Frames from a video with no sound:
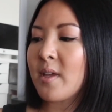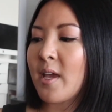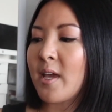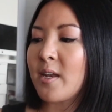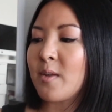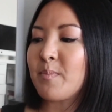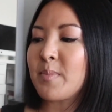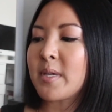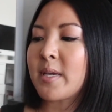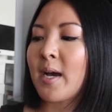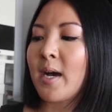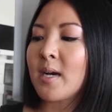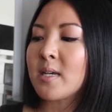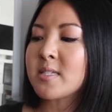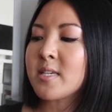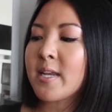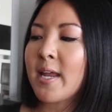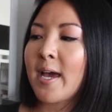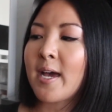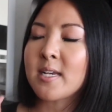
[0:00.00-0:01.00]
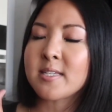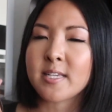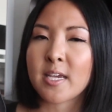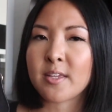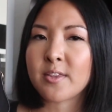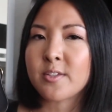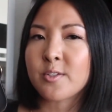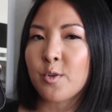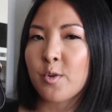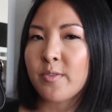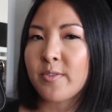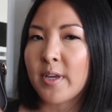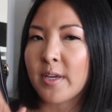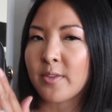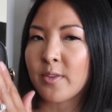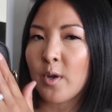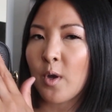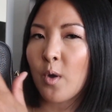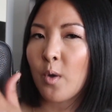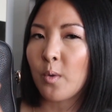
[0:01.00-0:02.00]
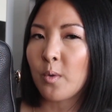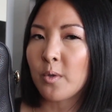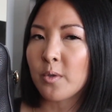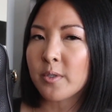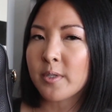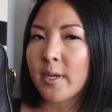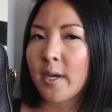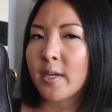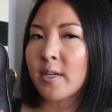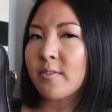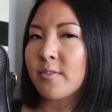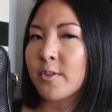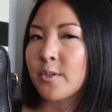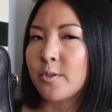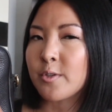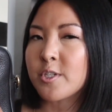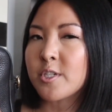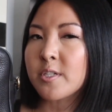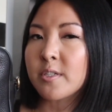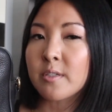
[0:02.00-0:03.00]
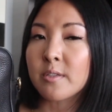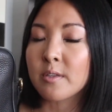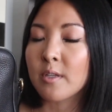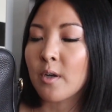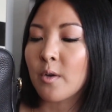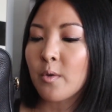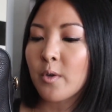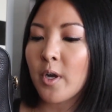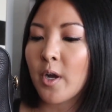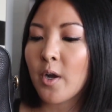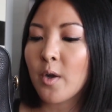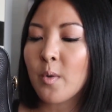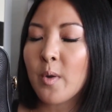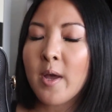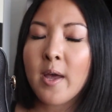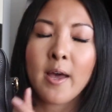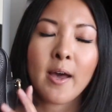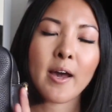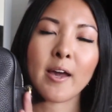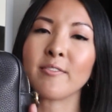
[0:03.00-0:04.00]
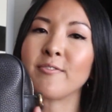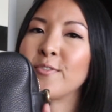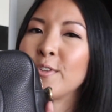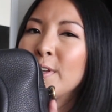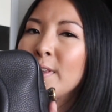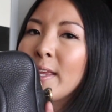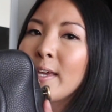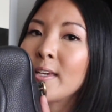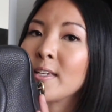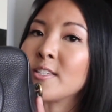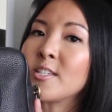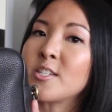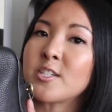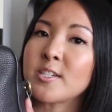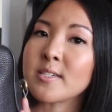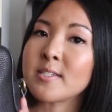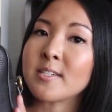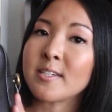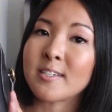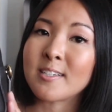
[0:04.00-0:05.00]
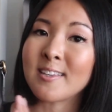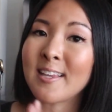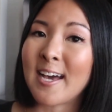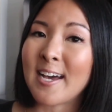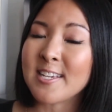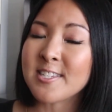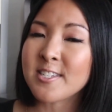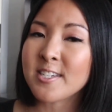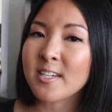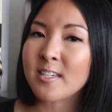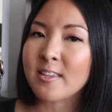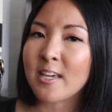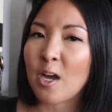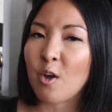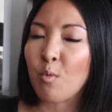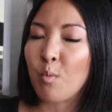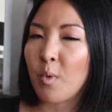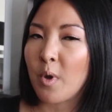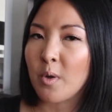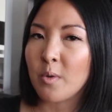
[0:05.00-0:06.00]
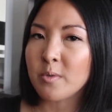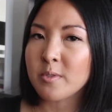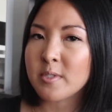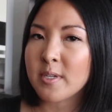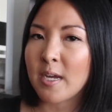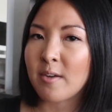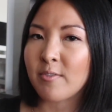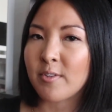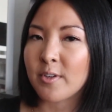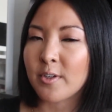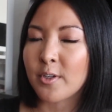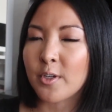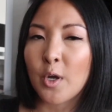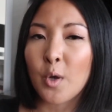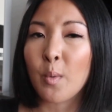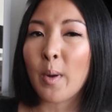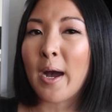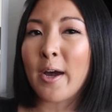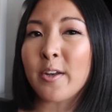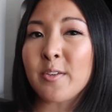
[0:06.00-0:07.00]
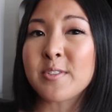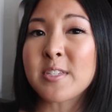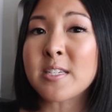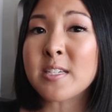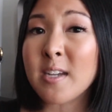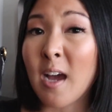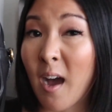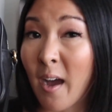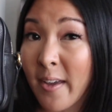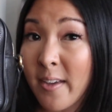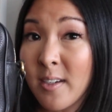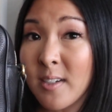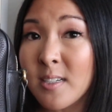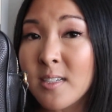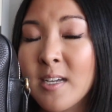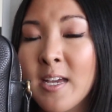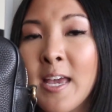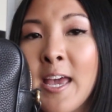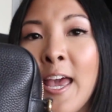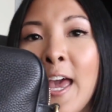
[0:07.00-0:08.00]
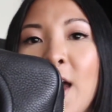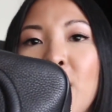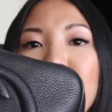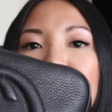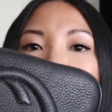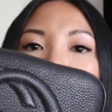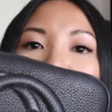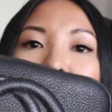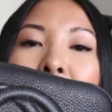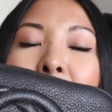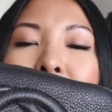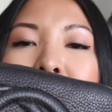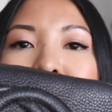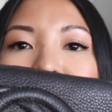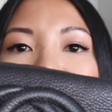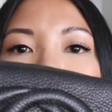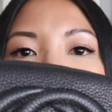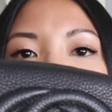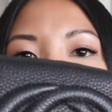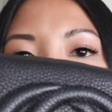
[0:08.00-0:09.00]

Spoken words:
and because it has like sort of like the old kind of Gucci logo, I feel like it's just a classic that won't ever go out of style. And because it's